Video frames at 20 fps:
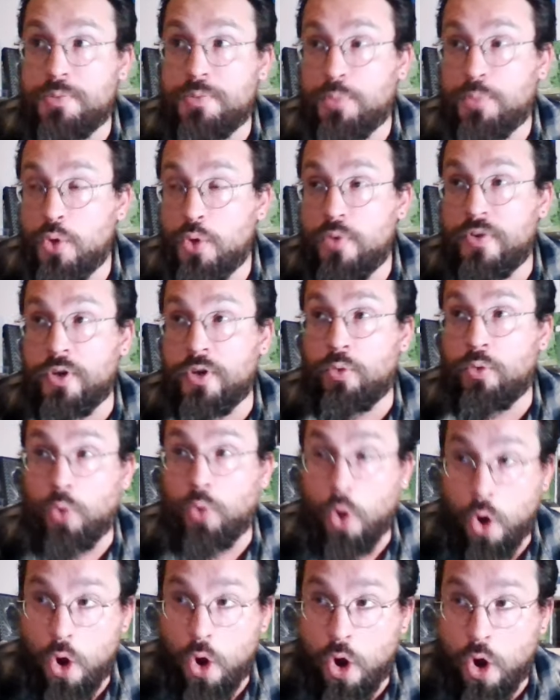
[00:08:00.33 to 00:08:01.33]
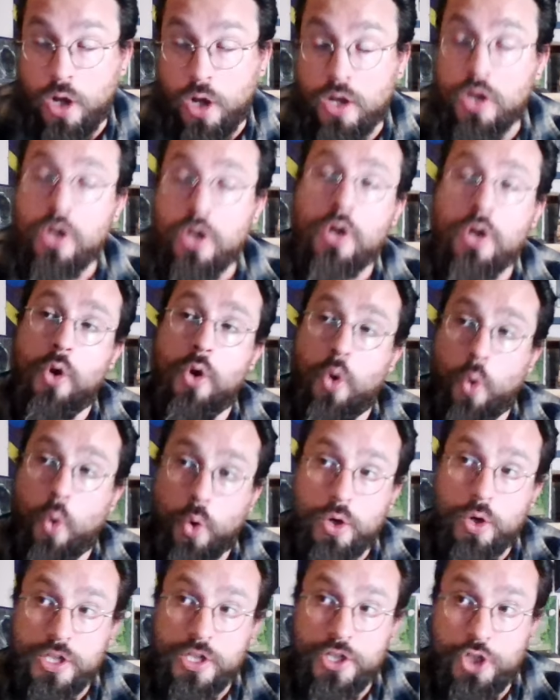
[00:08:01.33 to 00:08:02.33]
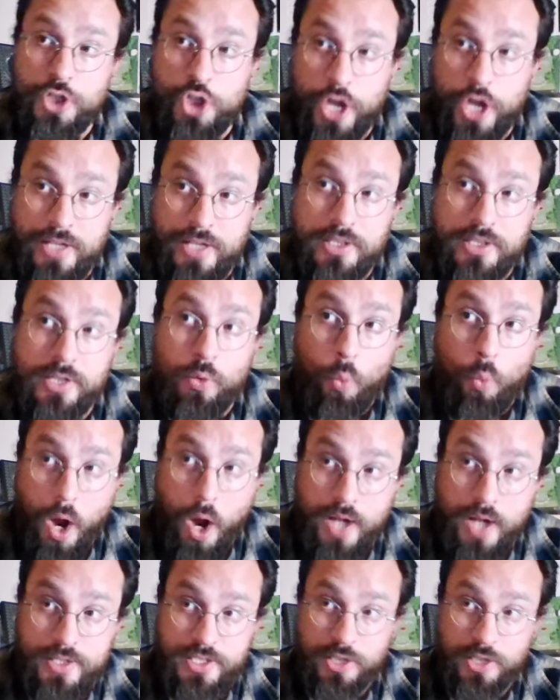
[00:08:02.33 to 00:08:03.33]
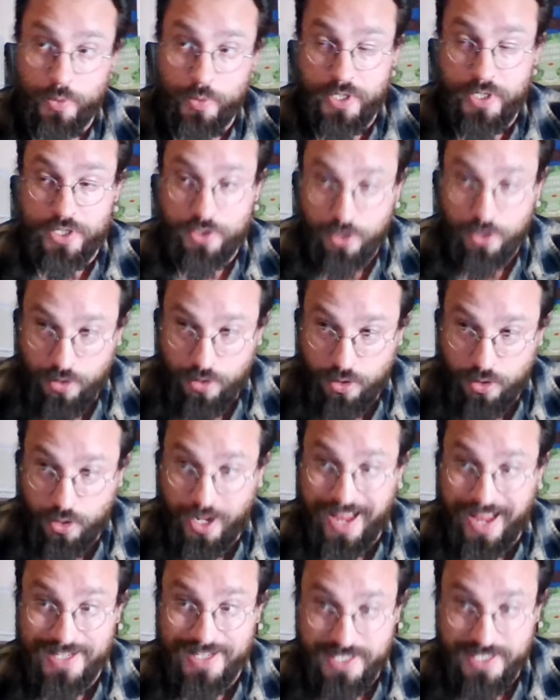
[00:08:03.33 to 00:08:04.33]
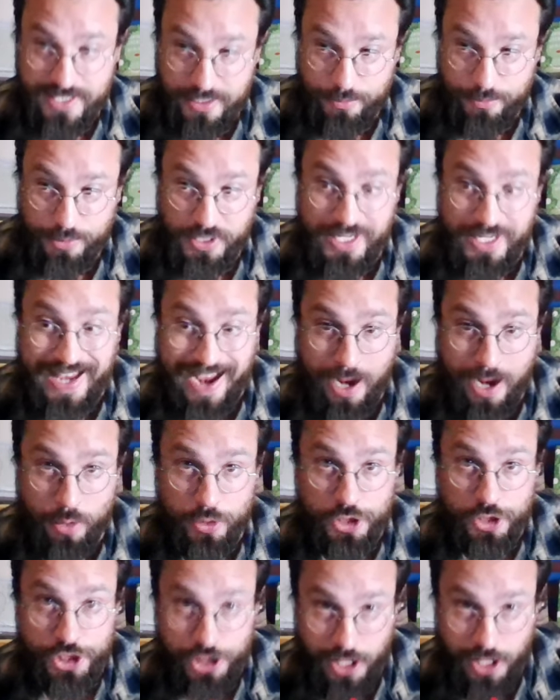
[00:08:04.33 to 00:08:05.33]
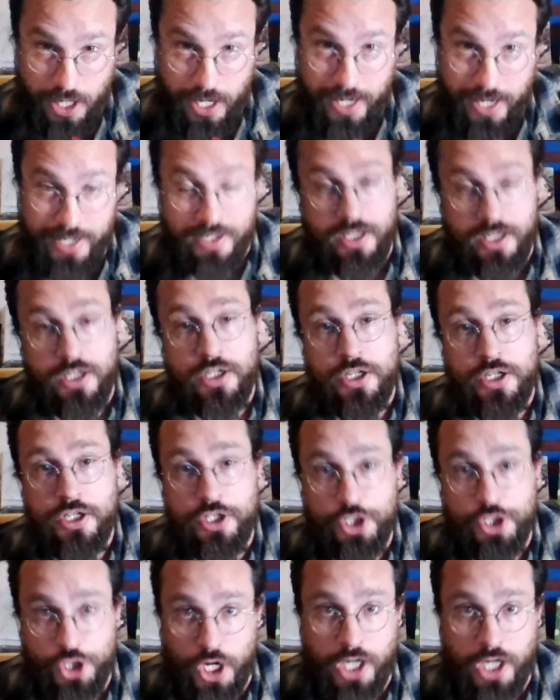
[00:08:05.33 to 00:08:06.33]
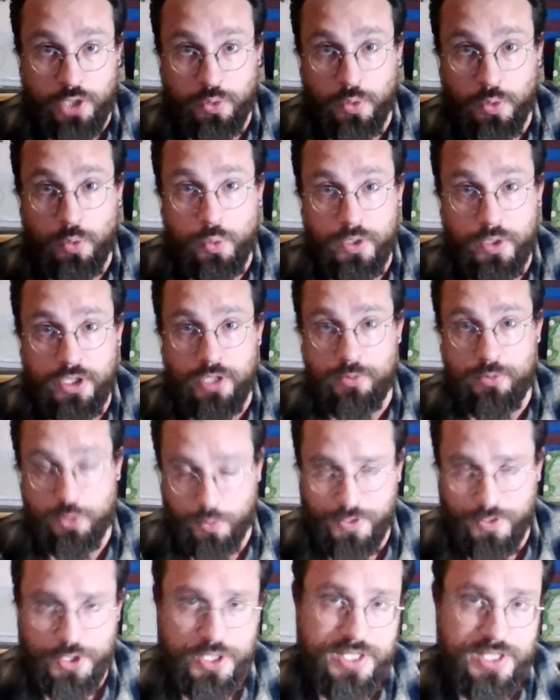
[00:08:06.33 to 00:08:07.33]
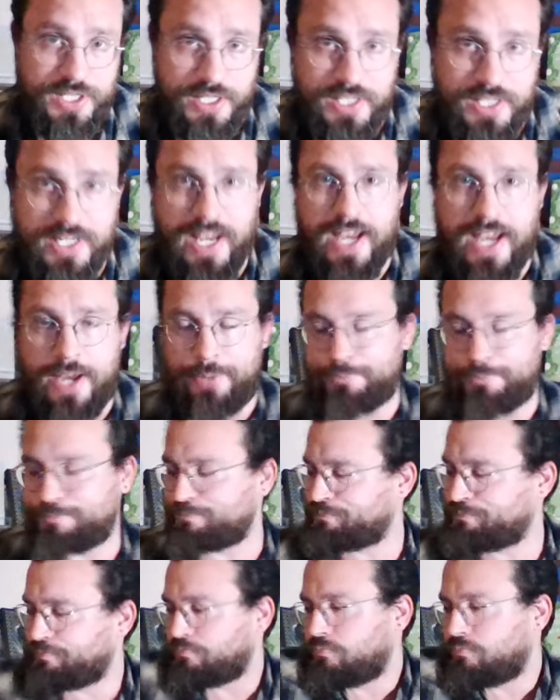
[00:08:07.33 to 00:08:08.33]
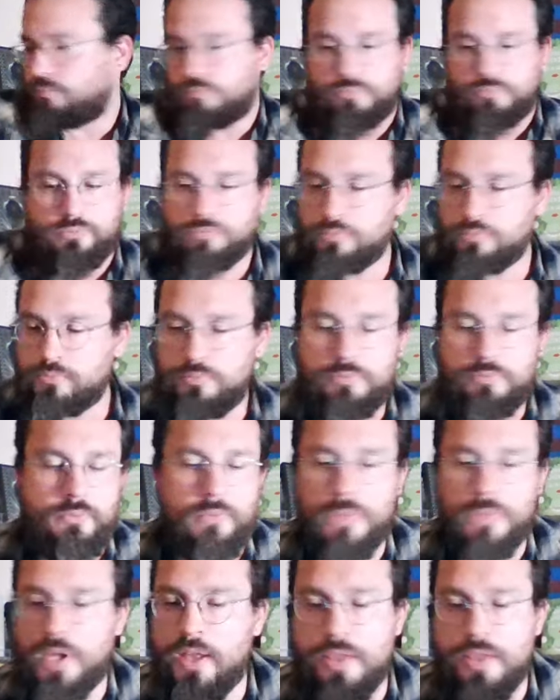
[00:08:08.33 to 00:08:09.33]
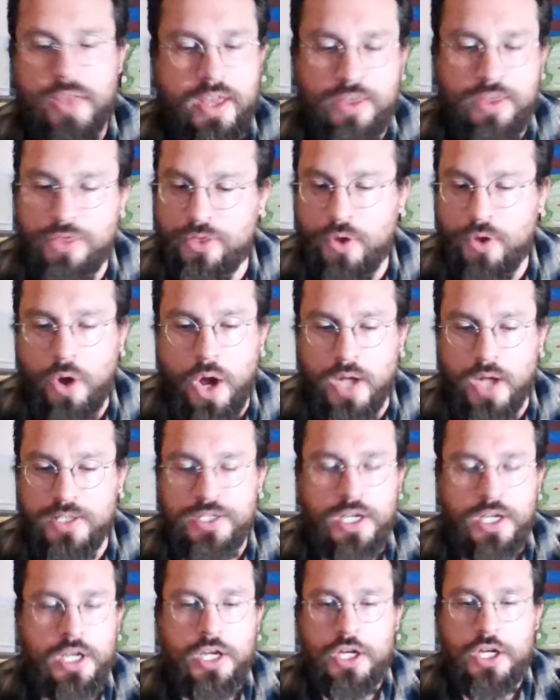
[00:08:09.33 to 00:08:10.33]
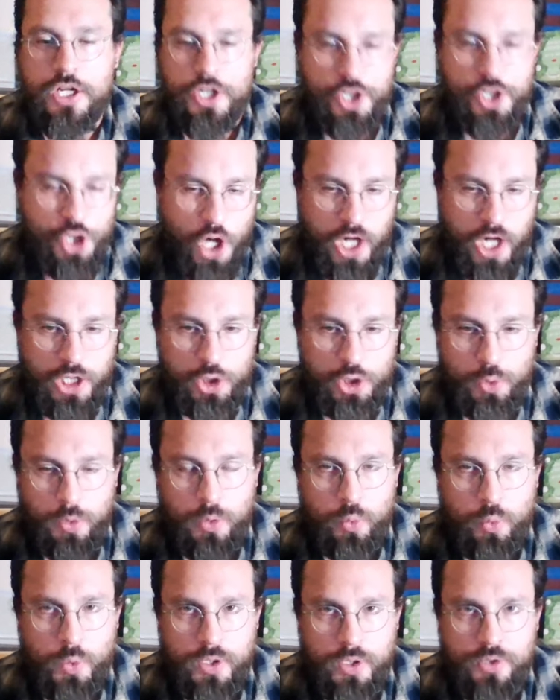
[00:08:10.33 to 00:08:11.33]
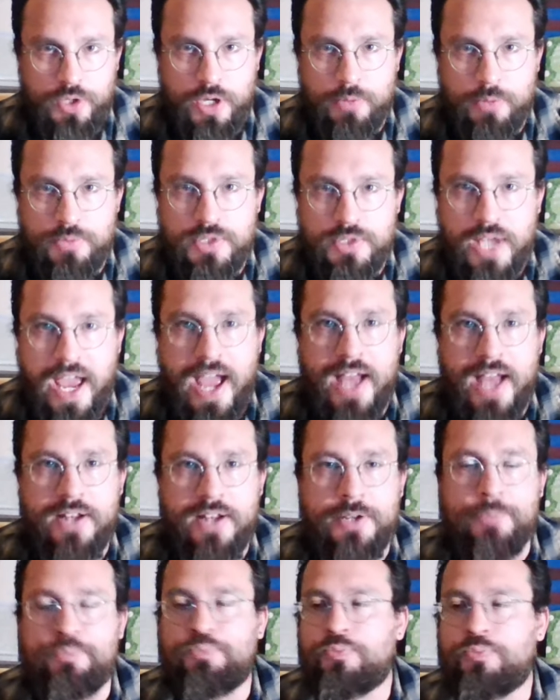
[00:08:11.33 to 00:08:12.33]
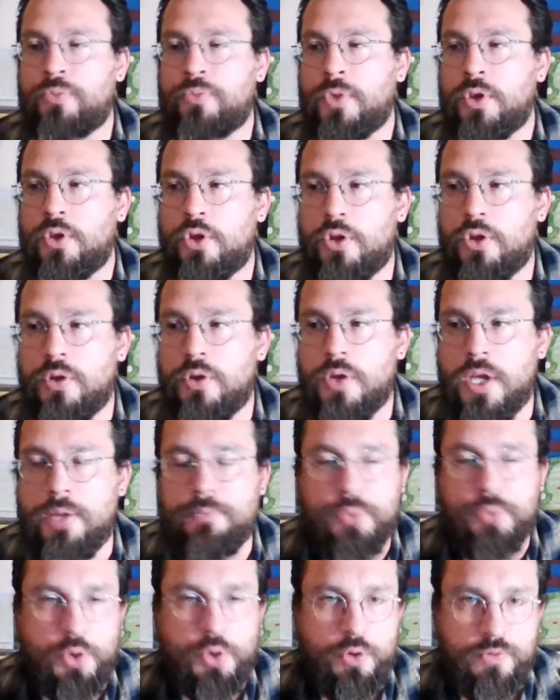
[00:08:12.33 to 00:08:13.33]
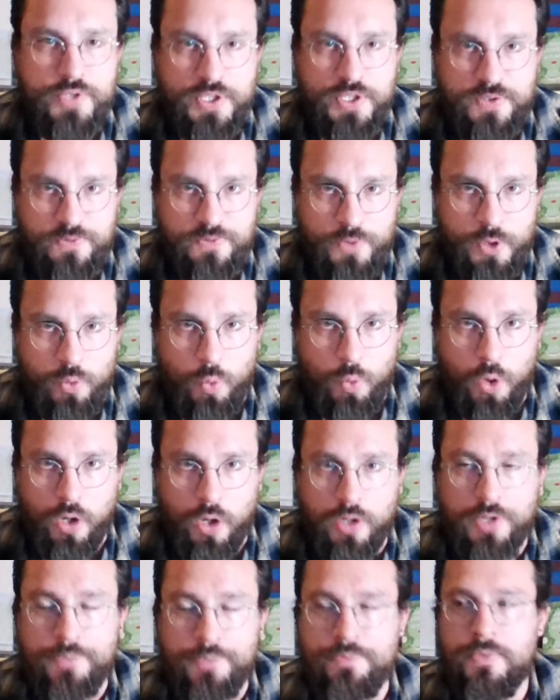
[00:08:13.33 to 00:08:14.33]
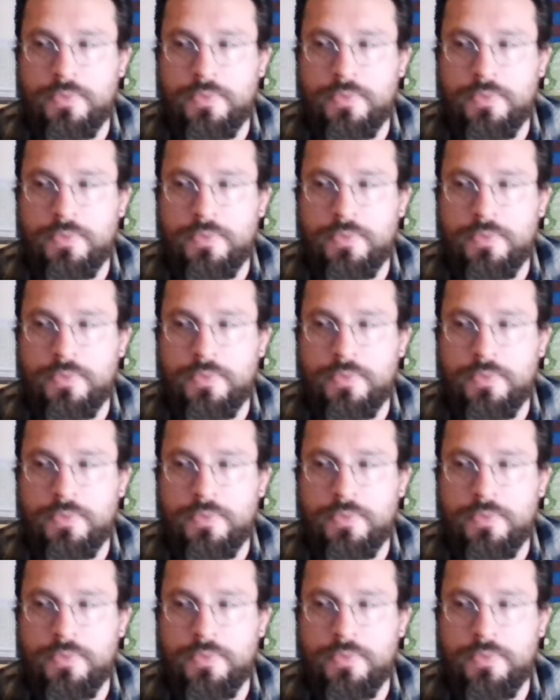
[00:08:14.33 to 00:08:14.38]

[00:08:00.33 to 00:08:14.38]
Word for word: proven wrong, or did Jalen Watson return and simply outshine Joshua Williams? Which is to say, they thought Joshua Williams had improved his footwork,